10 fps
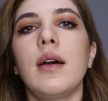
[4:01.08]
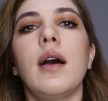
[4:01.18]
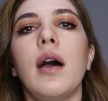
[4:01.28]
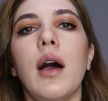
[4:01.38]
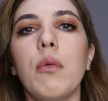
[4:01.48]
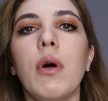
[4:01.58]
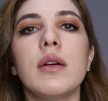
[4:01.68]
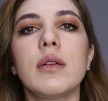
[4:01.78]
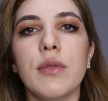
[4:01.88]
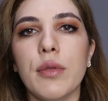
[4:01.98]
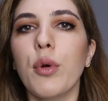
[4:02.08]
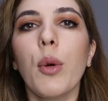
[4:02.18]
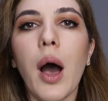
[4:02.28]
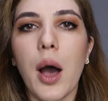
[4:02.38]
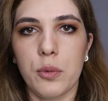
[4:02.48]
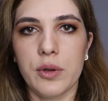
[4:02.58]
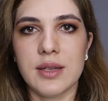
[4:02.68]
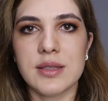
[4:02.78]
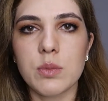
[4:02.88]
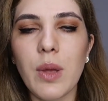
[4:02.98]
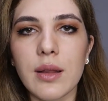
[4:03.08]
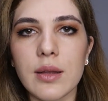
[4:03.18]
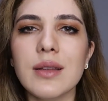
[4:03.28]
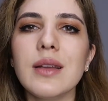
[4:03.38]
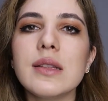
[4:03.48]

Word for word: I, want to throw up when I smell it.